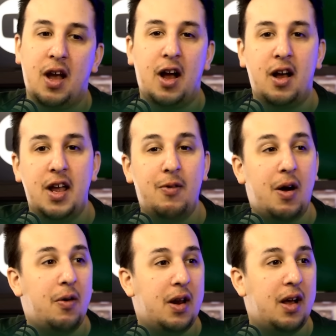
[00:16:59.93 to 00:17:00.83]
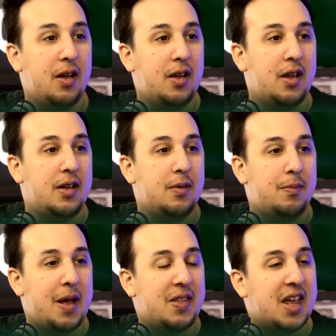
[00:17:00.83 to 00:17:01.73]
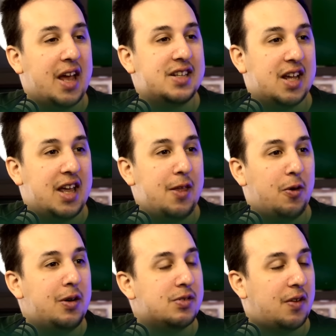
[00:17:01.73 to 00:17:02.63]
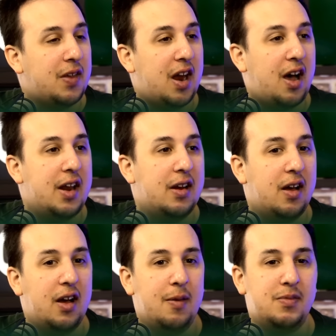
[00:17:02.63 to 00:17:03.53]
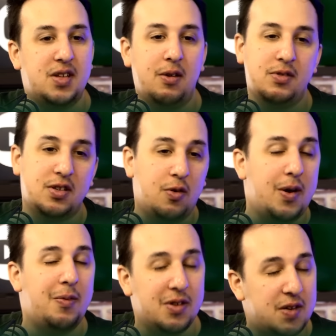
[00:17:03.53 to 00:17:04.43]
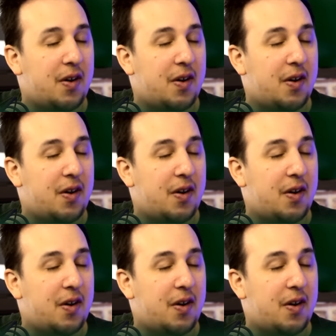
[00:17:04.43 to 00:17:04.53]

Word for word: uh, Iraola made the case that he thought it was on the line. Um, so it was it was a